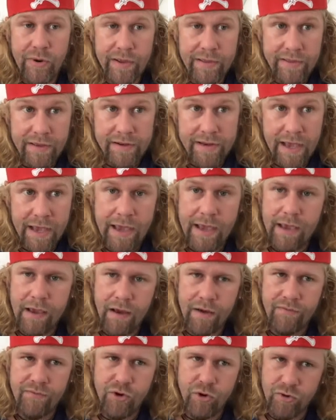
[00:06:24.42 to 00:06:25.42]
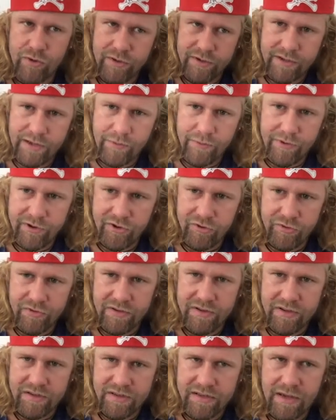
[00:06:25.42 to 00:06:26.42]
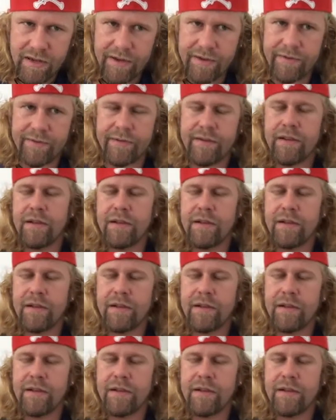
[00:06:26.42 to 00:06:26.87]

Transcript: the day, of course, they would use the sun.